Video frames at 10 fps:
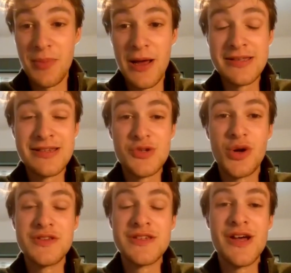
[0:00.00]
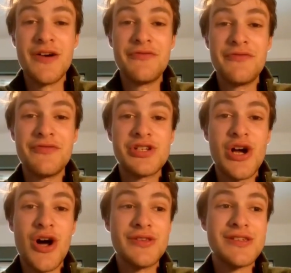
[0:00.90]
players in the squad deserve the
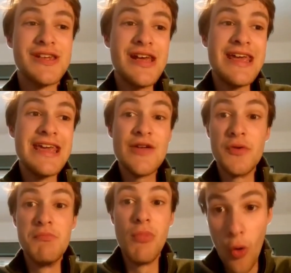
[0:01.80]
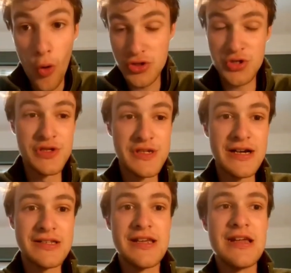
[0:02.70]
chance even more. Joshua
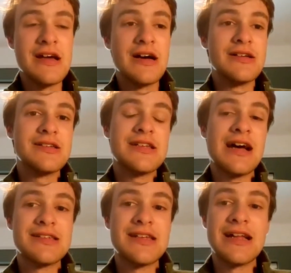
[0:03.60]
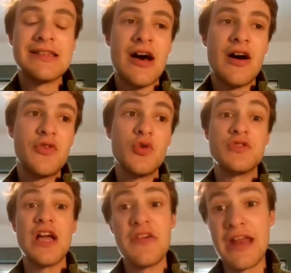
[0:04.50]
Zirkzee stands out. And of course,
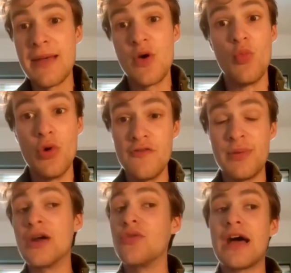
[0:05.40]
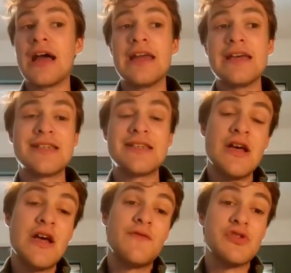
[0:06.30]
the other name that would have been on that list
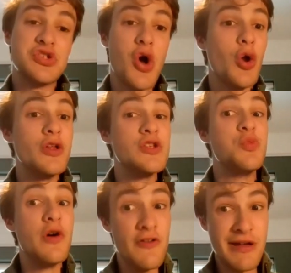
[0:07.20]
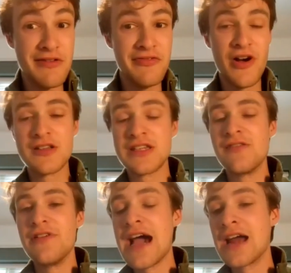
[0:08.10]
for Scotland would have been Ferguson
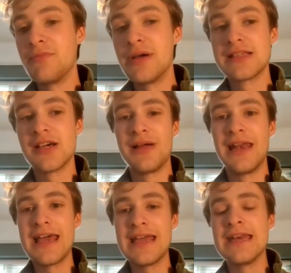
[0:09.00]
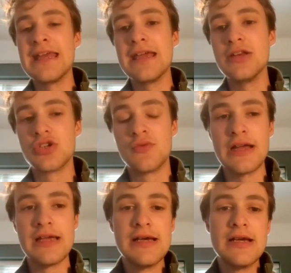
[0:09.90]
if he hadn't picked up a late knee
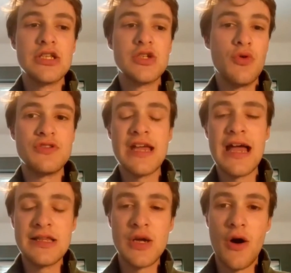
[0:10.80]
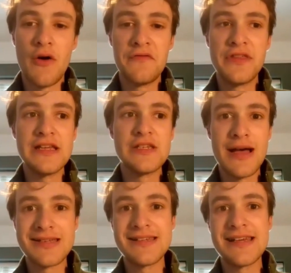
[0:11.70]
injury towards the end of the
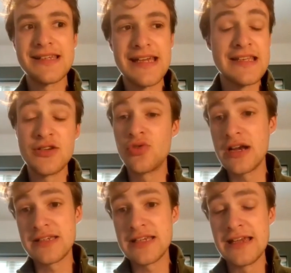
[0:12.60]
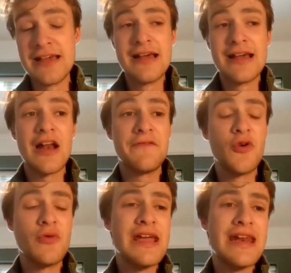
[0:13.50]
domestic season. Great to see
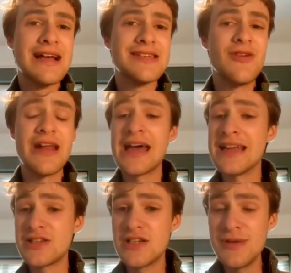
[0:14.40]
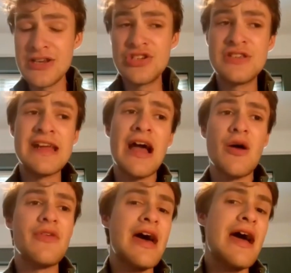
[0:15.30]
Calafiori in that side. And it's going to be interesting
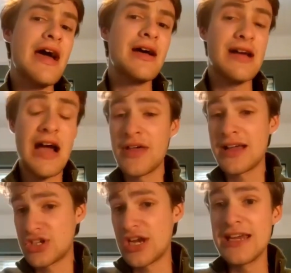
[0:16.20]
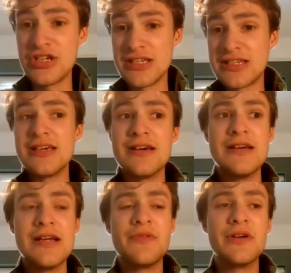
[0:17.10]
how that changes the
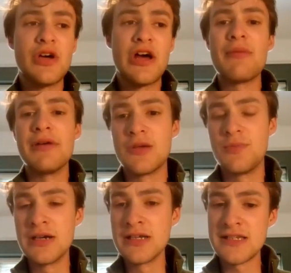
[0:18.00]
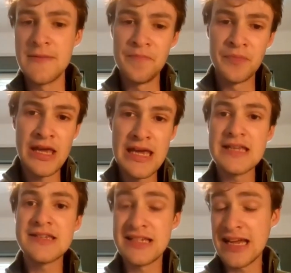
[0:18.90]
dynamic, because he
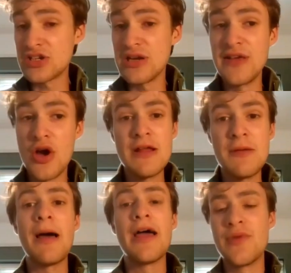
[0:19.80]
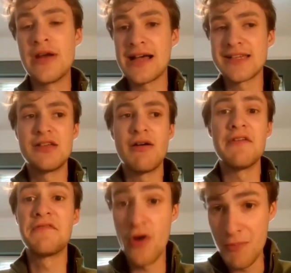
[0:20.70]
is essentially the only player in that side
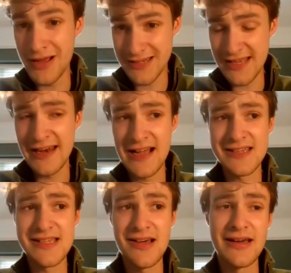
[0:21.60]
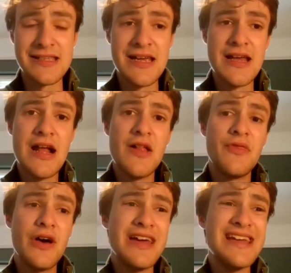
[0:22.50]
from a Serie A side
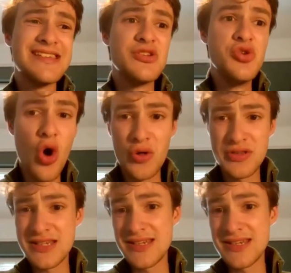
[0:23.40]
that is not